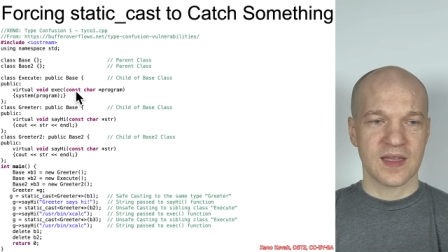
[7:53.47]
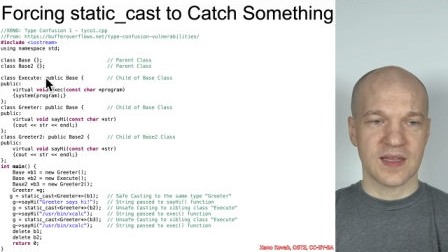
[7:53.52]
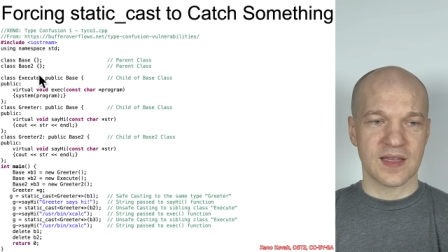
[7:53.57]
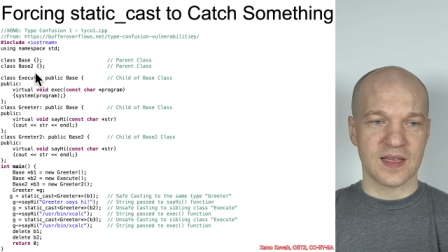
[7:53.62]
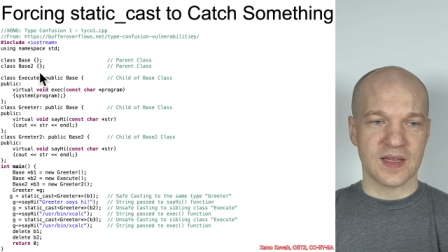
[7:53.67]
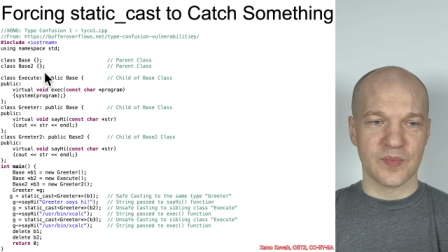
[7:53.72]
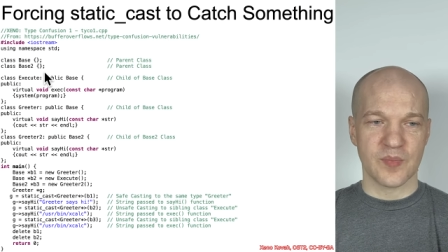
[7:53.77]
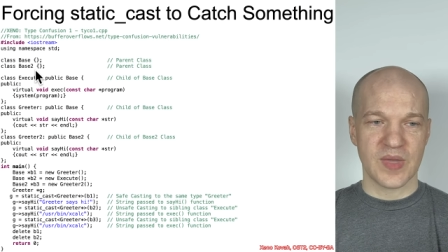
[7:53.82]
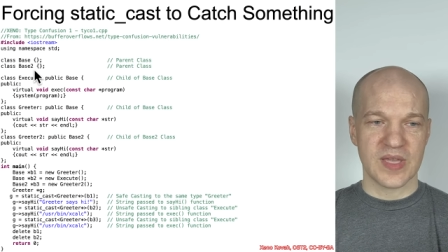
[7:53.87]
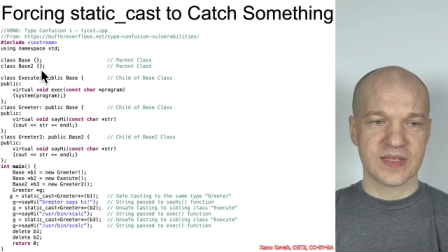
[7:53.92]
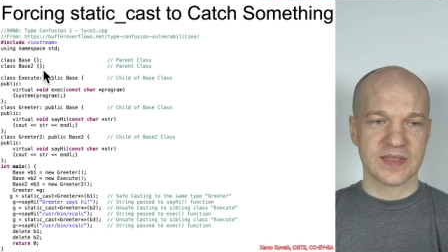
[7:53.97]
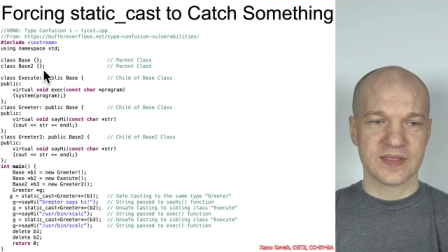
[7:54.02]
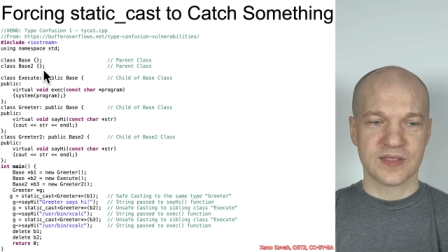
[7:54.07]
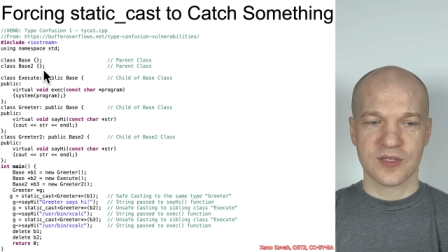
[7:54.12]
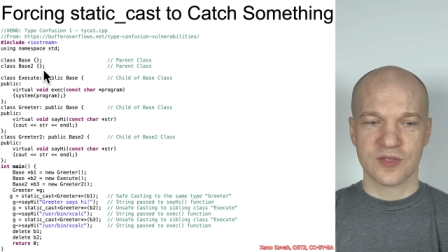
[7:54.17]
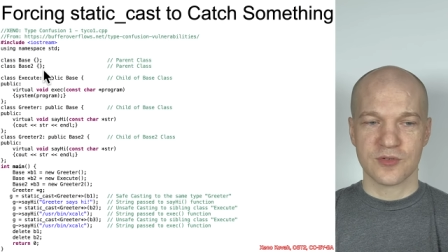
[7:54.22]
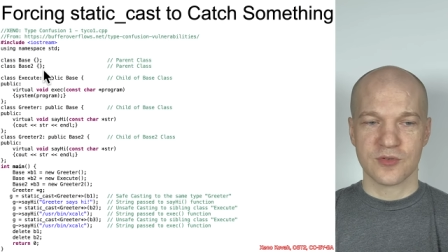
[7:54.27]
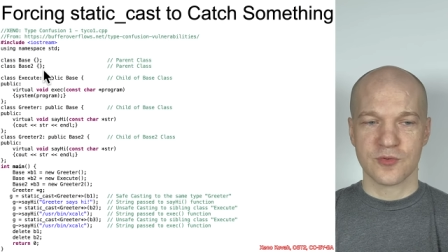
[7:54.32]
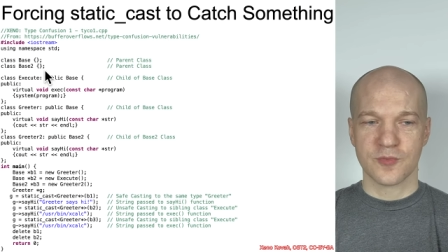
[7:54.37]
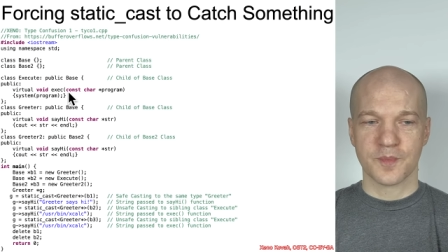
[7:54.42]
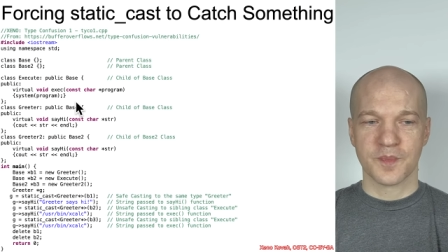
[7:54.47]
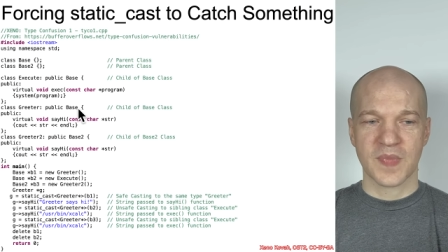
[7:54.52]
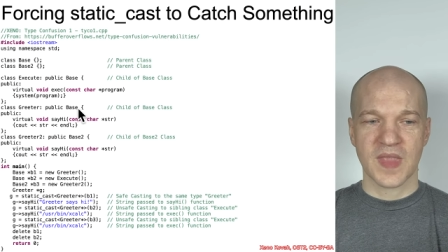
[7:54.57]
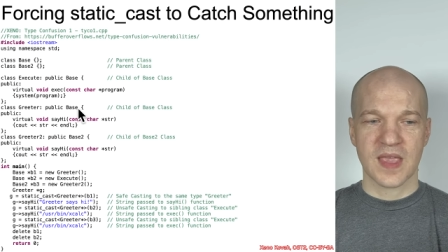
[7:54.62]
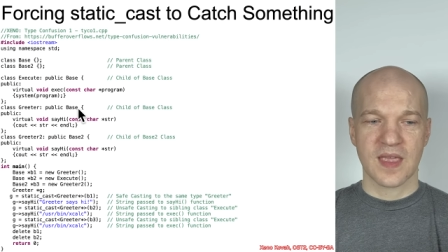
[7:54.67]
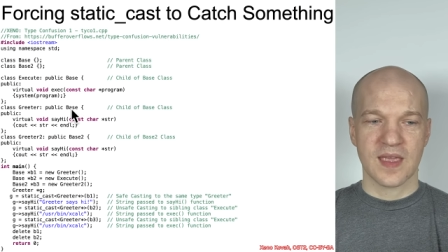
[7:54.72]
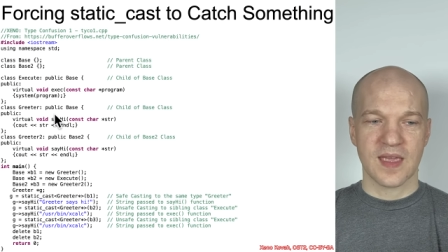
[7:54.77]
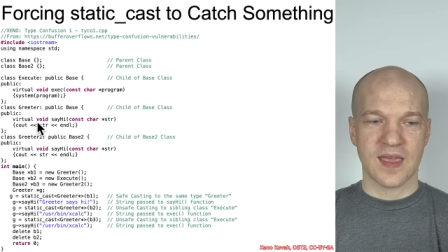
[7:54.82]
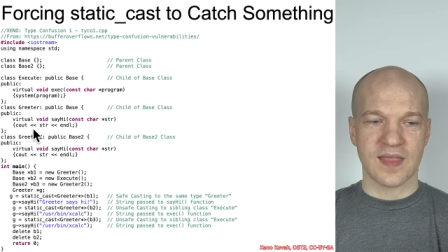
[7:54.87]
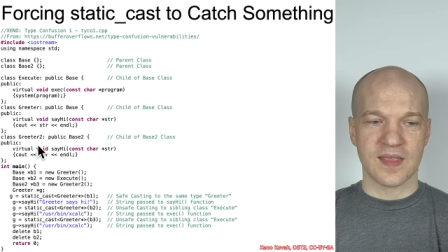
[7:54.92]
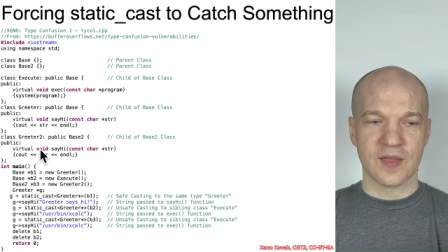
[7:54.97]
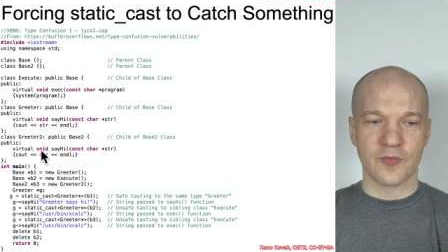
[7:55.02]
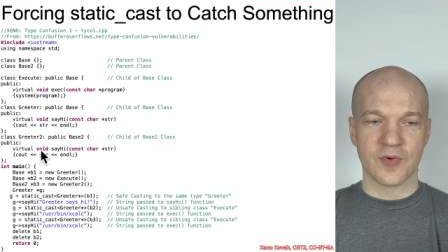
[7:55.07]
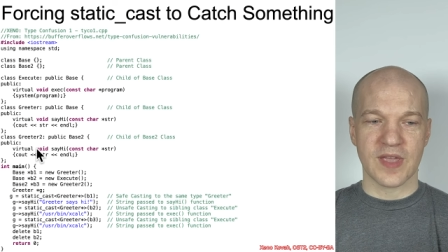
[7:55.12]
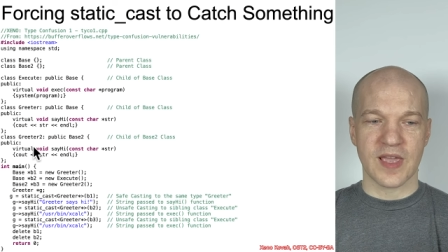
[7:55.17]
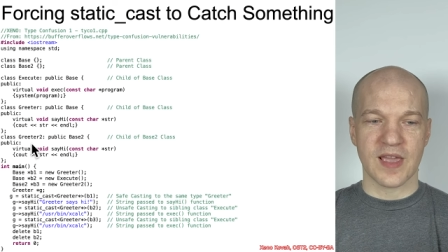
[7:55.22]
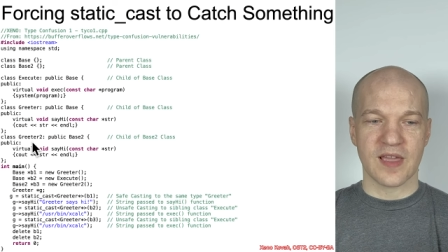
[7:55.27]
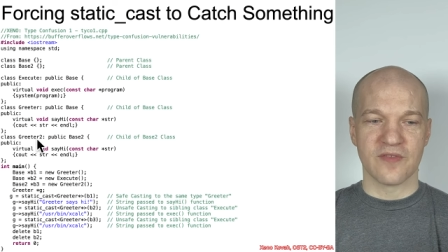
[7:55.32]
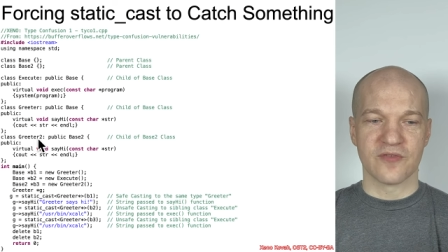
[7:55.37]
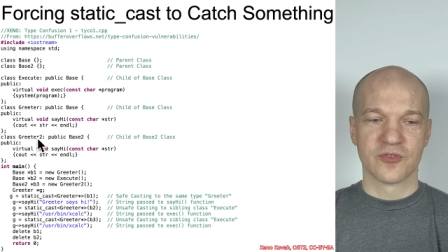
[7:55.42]
uh, base 2, and then
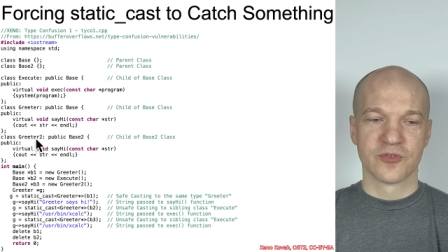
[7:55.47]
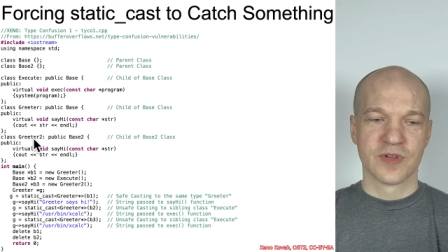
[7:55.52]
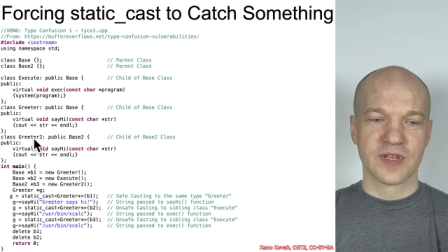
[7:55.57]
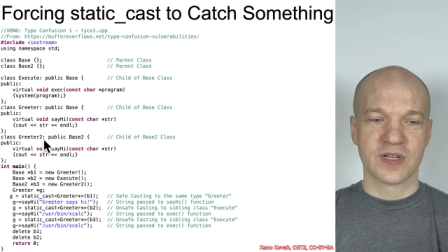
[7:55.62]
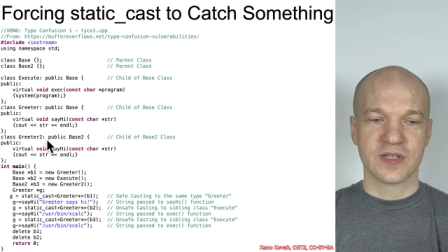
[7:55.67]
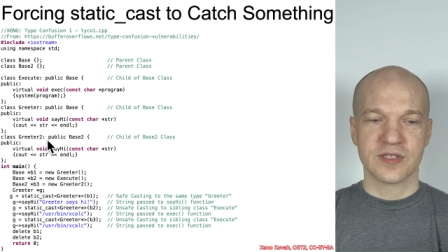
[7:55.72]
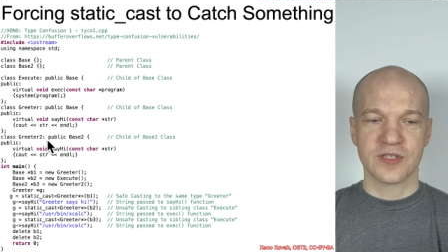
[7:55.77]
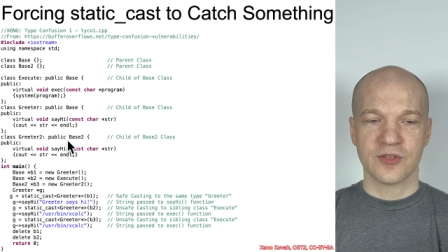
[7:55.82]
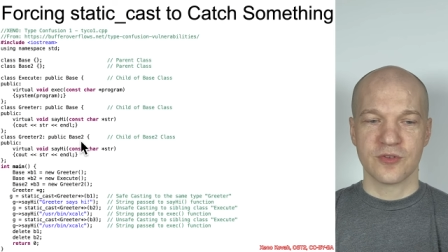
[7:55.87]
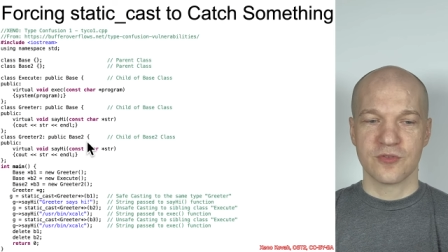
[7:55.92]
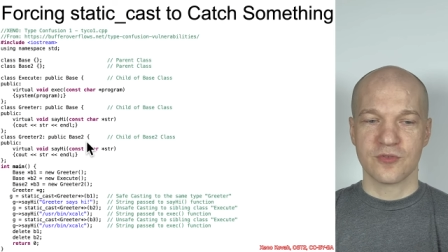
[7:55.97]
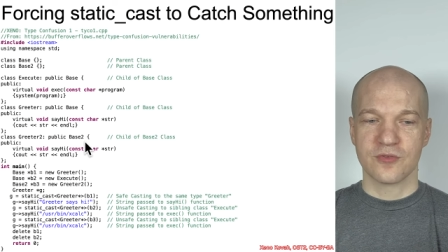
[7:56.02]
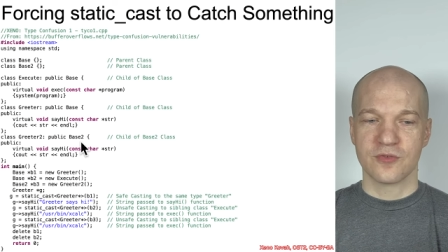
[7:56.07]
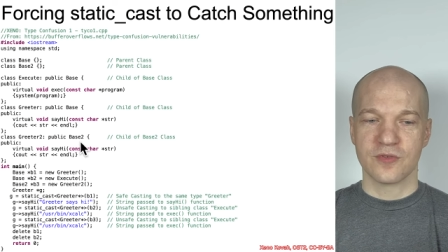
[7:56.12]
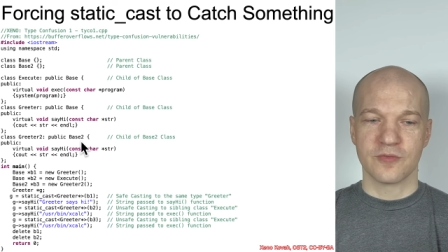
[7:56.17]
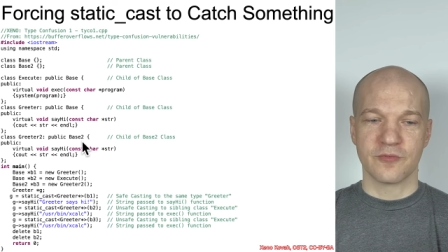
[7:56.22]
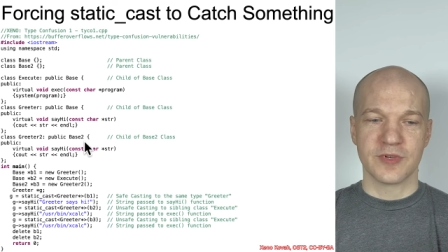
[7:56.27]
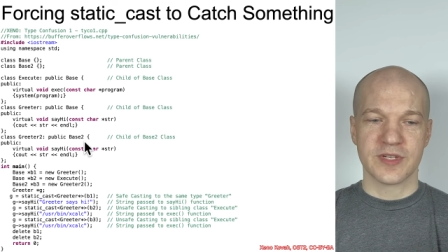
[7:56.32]
we have greeter2,